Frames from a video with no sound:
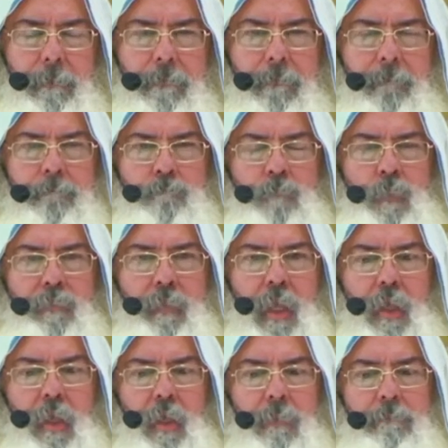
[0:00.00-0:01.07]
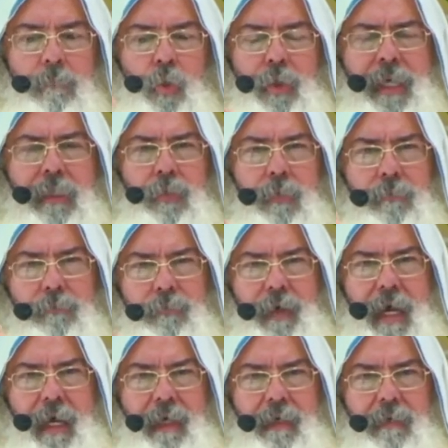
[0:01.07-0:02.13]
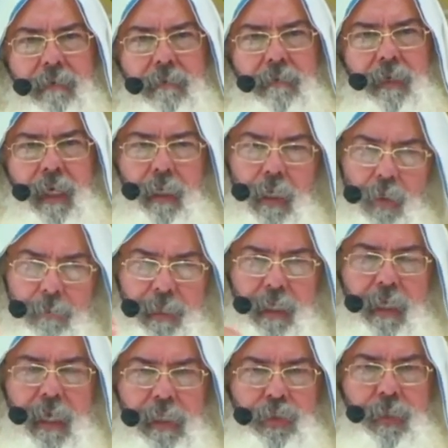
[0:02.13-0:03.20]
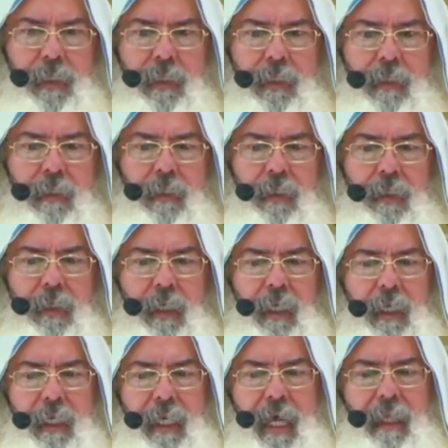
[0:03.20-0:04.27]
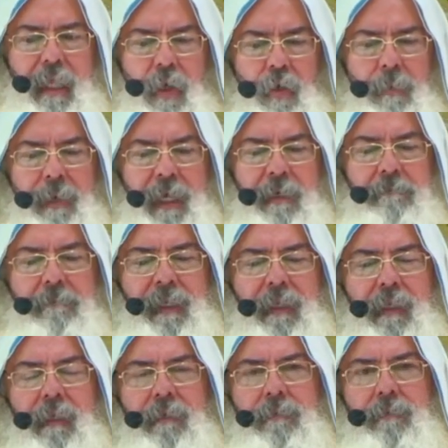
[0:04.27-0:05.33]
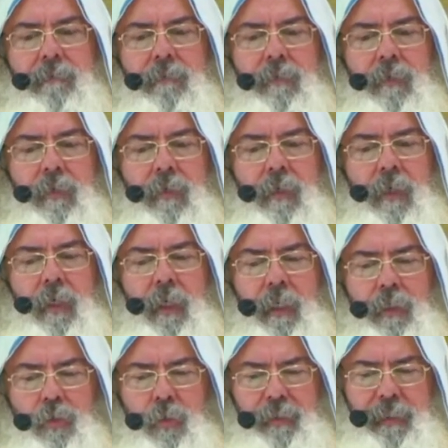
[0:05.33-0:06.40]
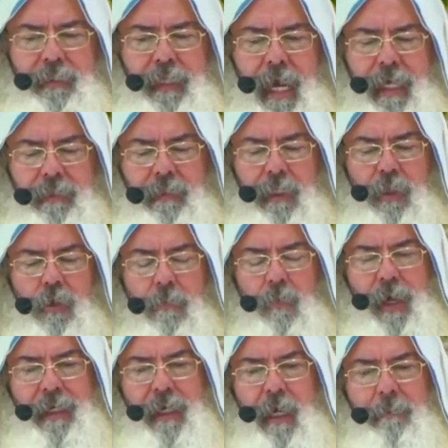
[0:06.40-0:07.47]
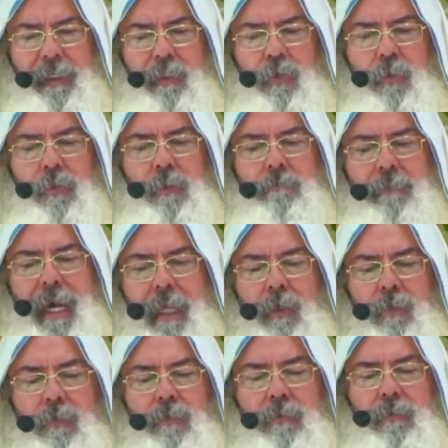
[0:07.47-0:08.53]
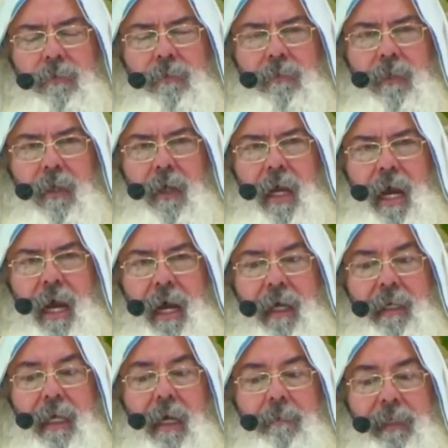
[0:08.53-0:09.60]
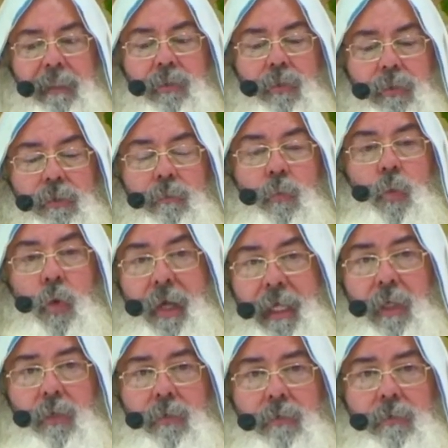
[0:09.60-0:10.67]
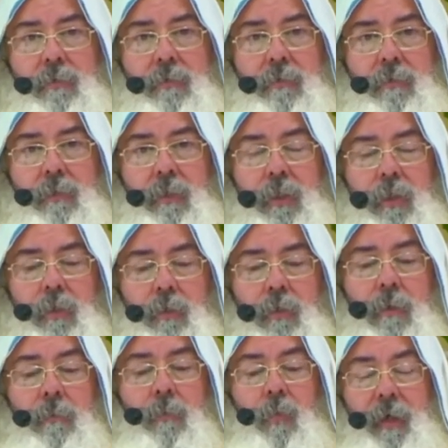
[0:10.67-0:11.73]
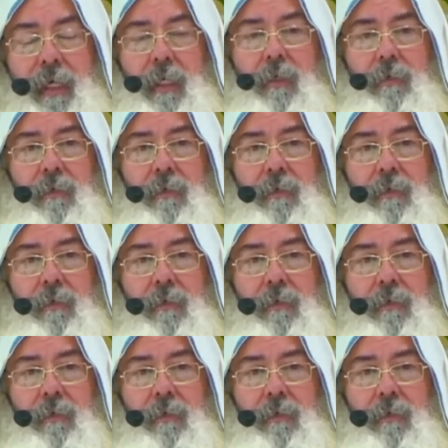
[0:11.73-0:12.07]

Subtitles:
Because many people, they have succeeded and they have money, but running over people, and that is a sin. I'm going to succeed in Joshua's name, and nothing is going to stop that.